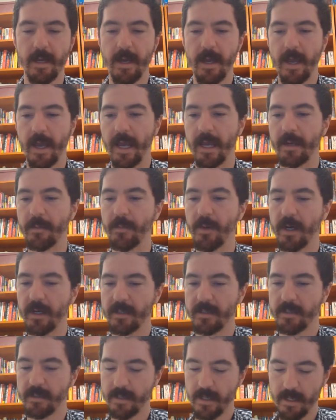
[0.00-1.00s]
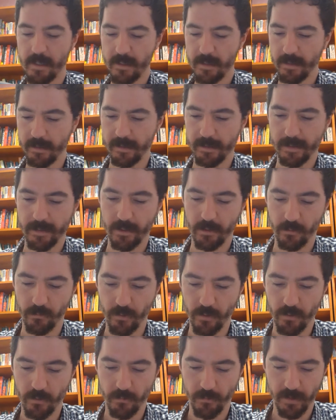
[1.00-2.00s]
And my son
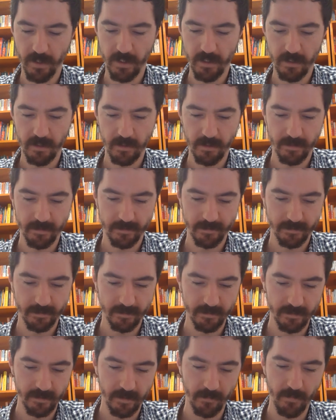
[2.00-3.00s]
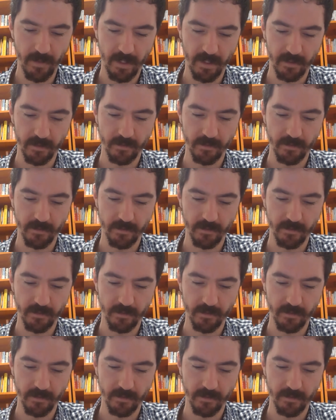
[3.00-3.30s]
will be the man.